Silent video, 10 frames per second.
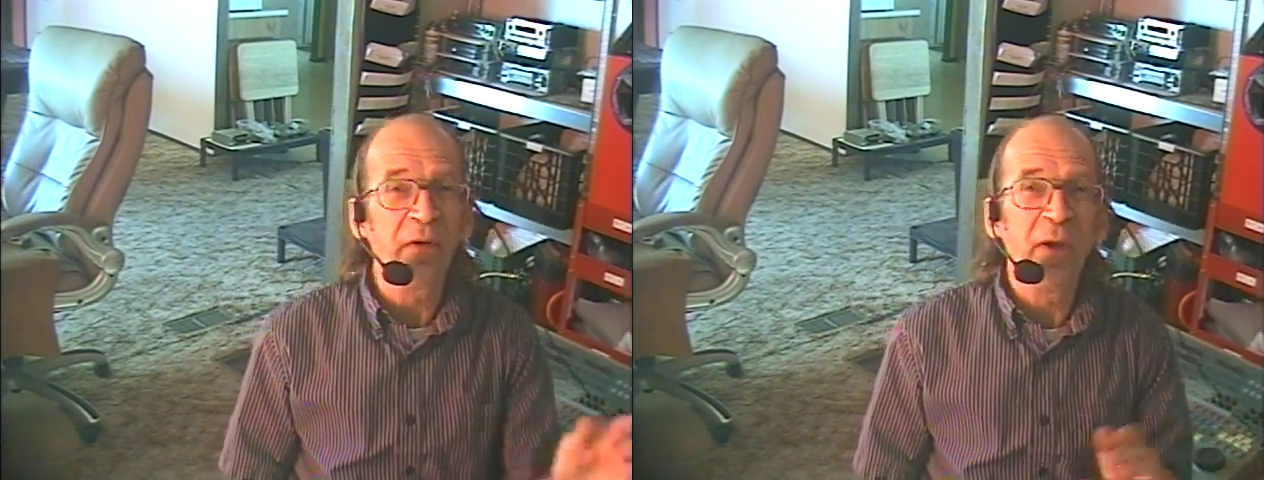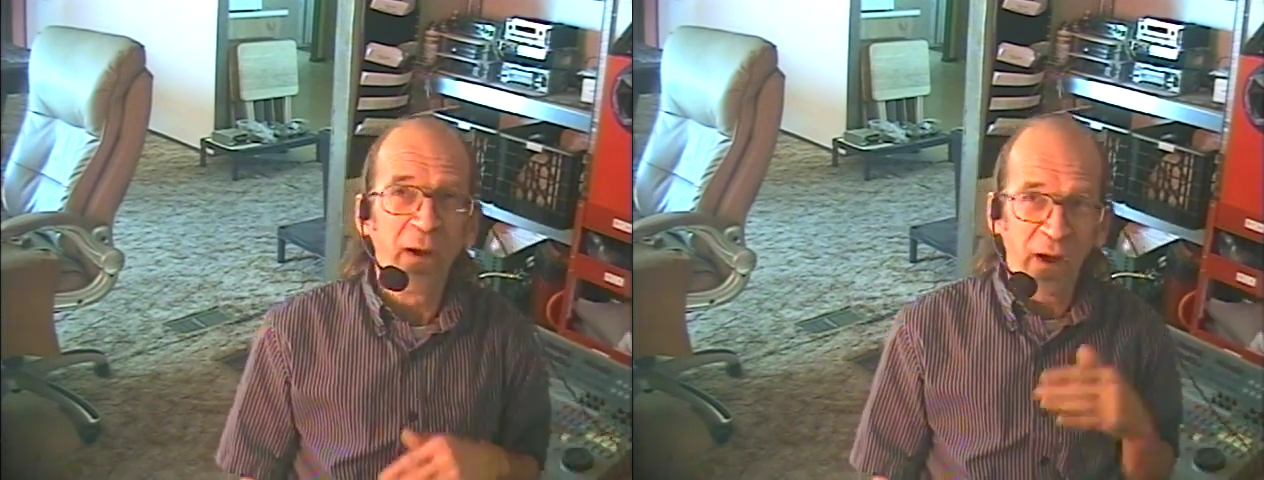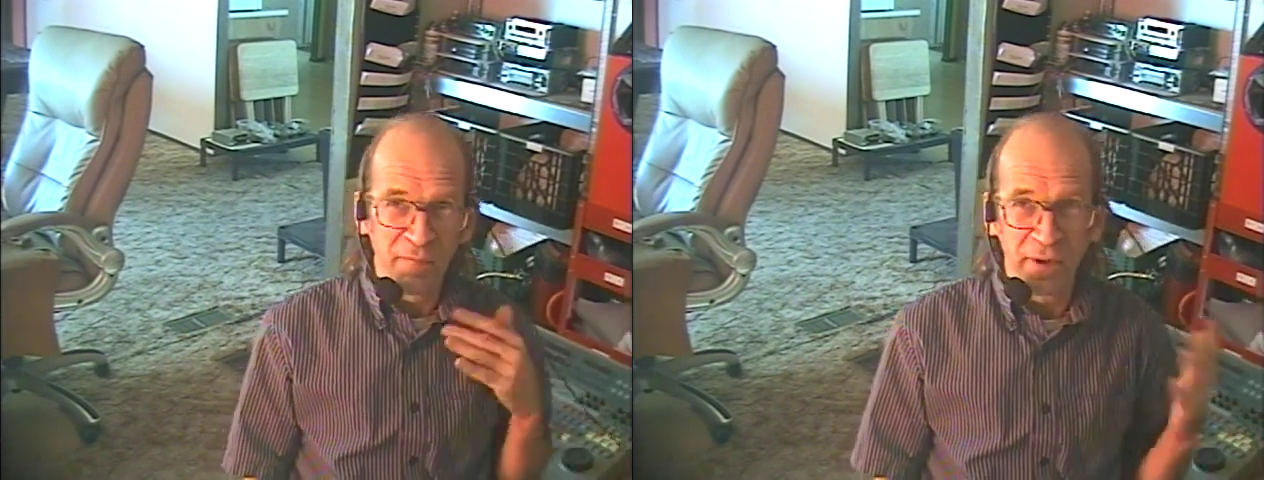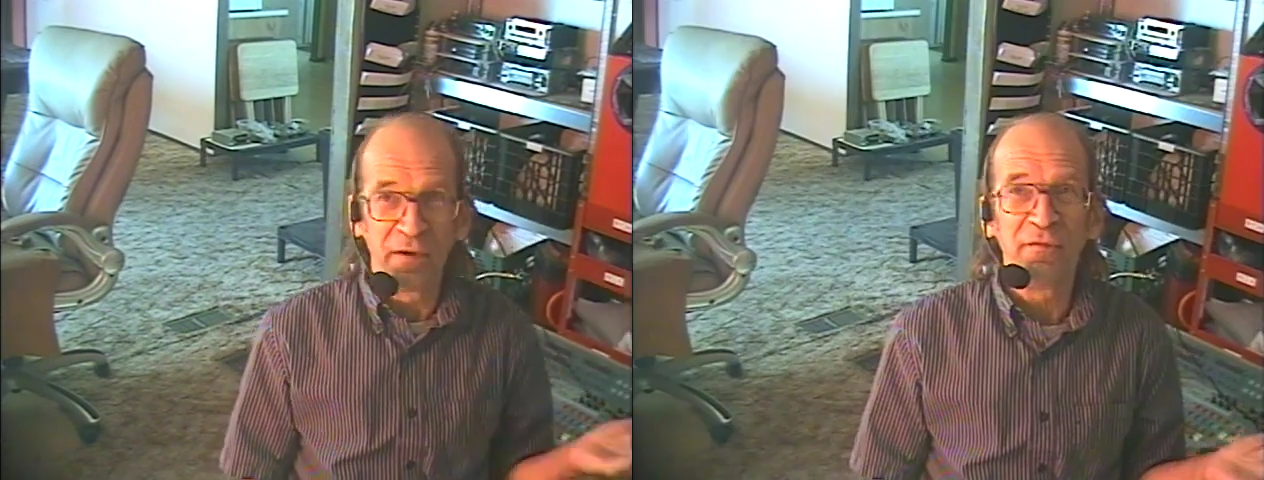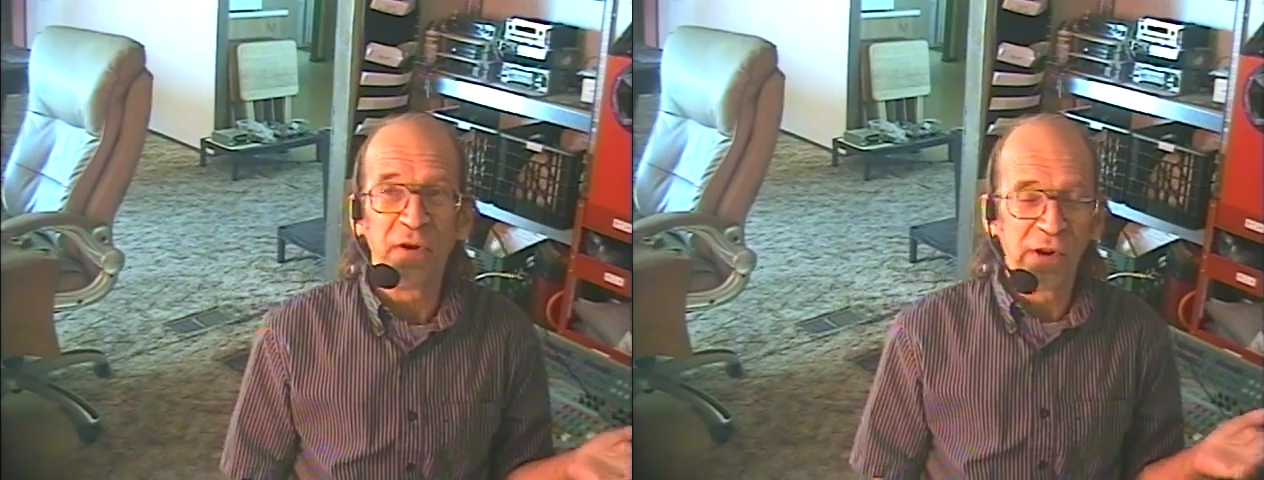I've made a
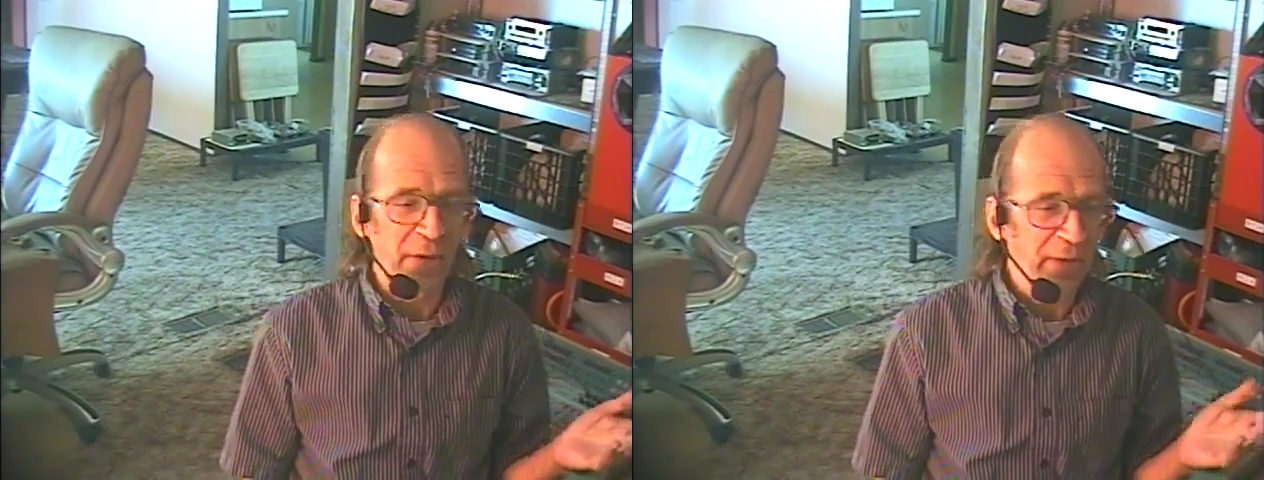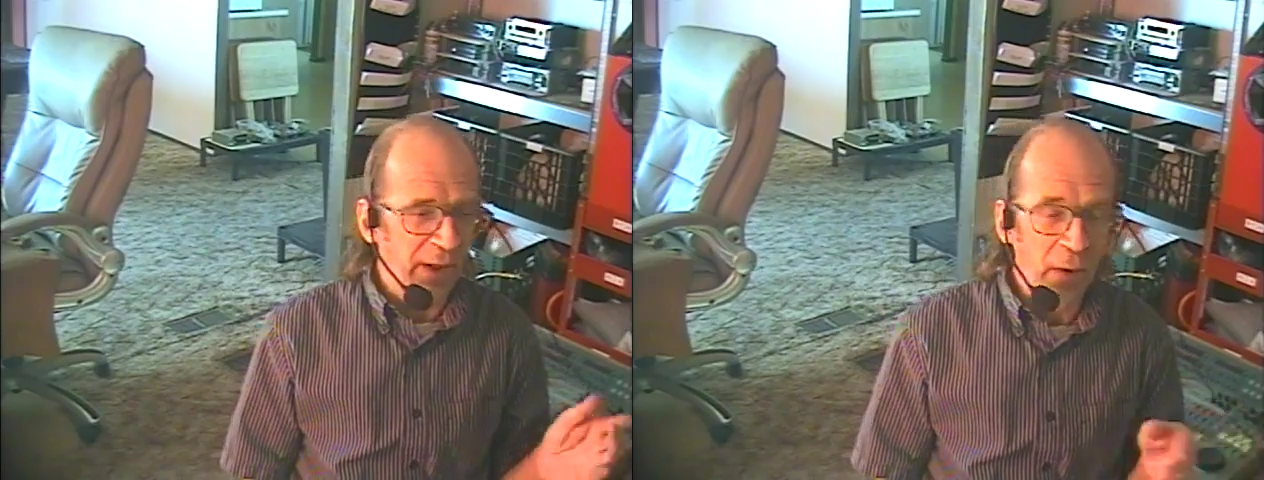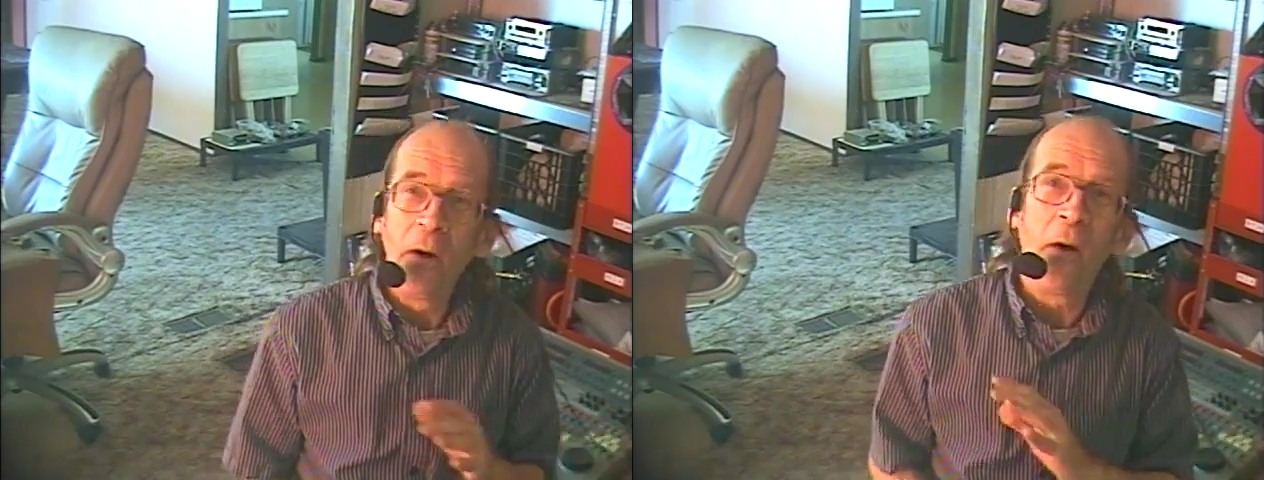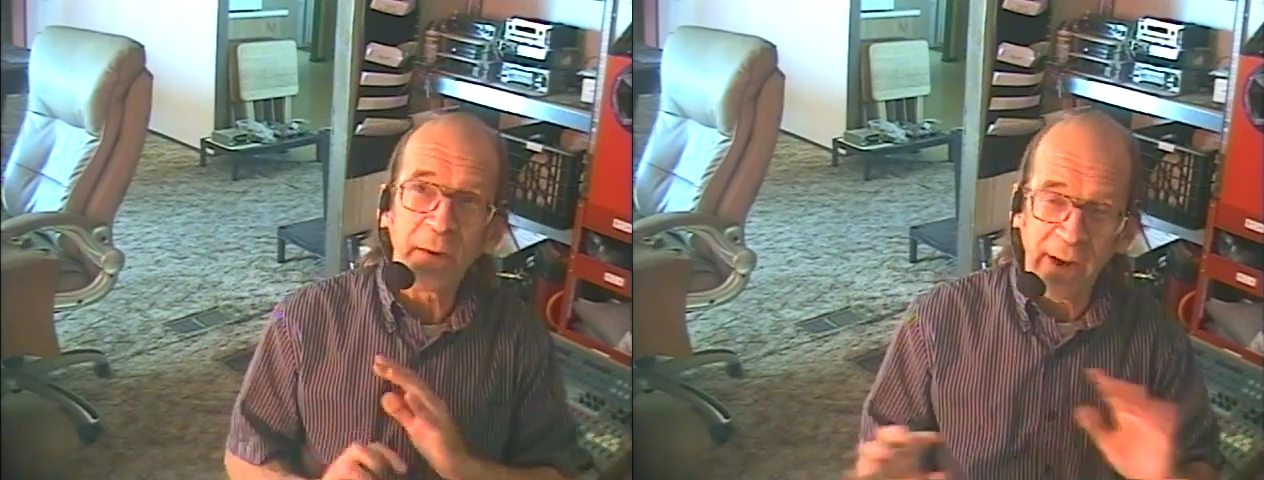video on that. Okay,